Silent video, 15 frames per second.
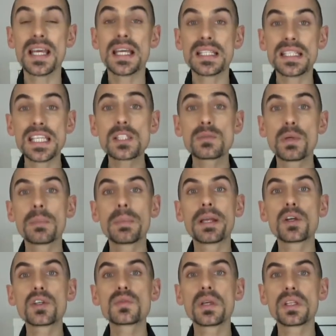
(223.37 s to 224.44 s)
This week,
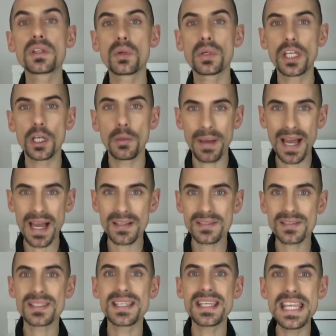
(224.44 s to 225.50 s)
because we're talking
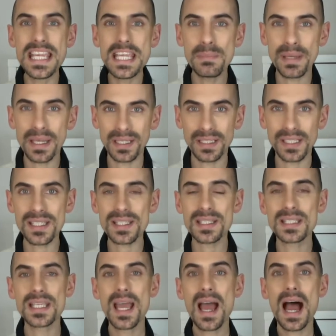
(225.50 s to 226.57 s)
about email
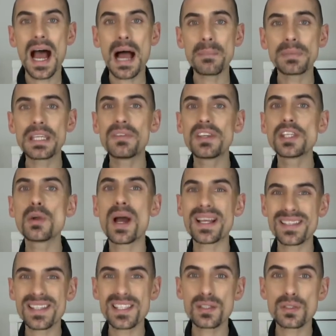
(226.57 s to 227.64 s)
lists, I'm giving you
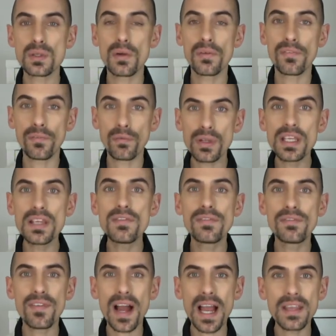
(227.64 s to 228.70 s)
access to a free
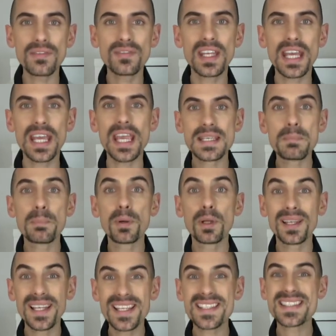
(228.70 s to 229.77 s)
five day simple
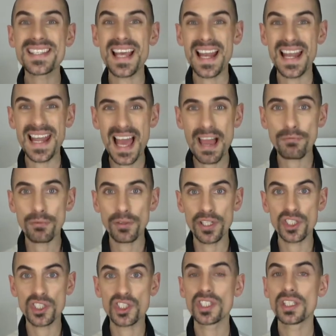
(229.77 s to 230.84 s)
list
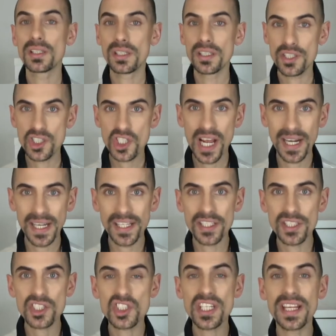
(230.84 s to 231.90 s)
leverage
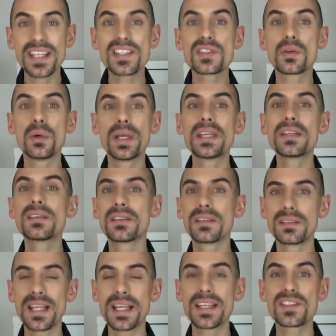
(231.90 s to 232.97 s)
challenge that is going
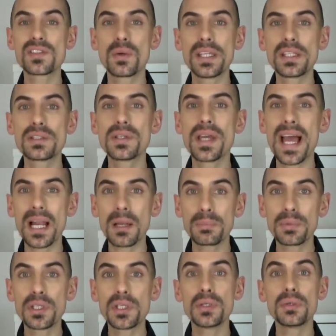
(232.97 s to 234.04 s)
that is going to
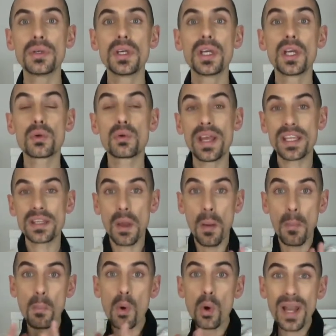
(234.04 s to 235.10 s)
help you create
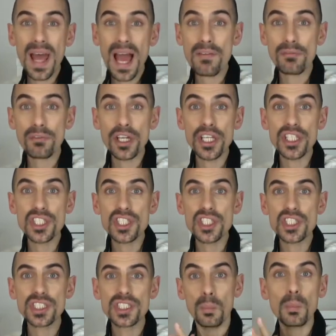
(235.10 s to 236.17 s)
more
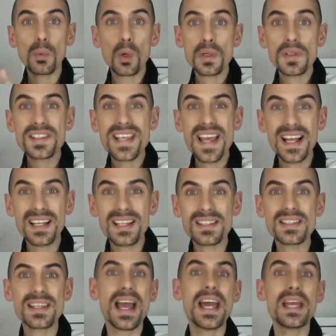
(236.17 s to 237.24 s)
leverage more
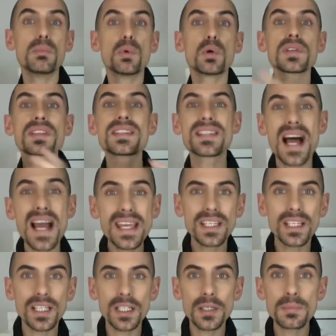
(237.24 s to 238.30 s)
sales and more
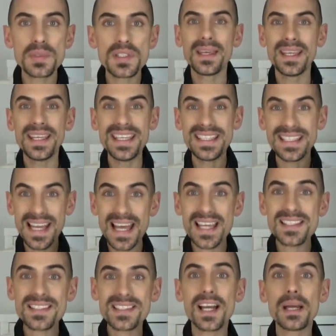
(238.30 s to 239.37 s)
signups in
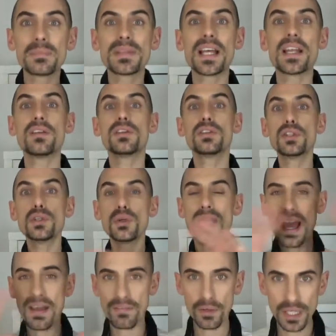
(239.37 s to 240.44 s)
less time that you
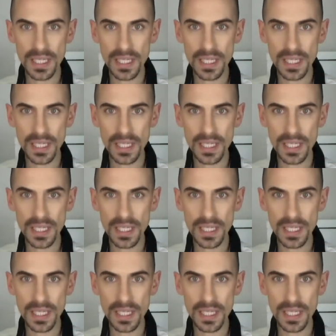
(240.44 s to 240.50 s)
ever